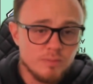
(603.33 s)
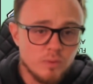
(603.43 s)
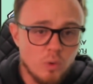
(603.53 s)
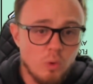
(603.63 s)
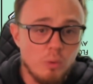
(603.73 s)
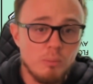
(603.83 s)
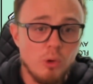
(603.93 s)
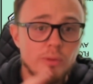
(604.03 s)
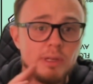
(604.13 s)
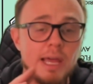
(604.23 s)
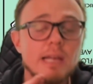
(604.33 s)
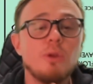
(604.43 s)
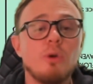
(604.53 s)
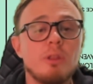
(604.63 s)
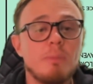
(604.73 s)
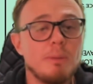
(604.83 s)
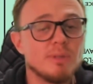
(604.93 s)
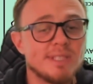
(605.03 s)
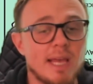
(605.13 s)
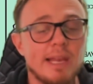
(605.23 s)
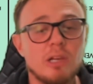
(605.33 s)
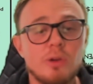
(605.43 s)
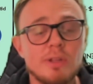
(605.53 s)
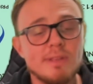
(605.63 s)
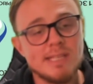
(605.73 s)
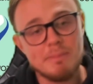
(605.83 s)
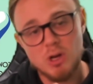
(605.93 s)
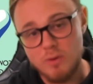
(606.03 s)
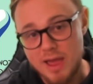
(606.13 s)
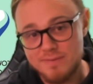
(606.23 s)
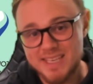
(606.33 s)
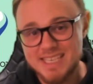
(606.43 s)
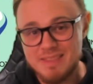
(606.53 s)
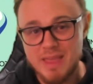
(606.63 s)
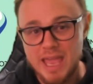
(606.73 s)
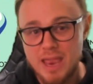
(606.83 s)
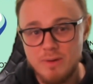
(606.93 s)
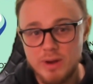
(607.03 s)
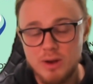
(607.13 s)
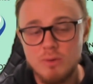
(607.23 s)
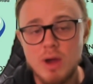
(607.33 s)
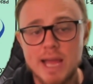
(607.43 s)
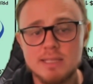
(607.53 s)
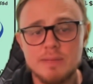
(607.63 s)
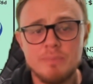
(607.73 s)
or more than likely, who are the people selling. Look at the demographics in the area, right?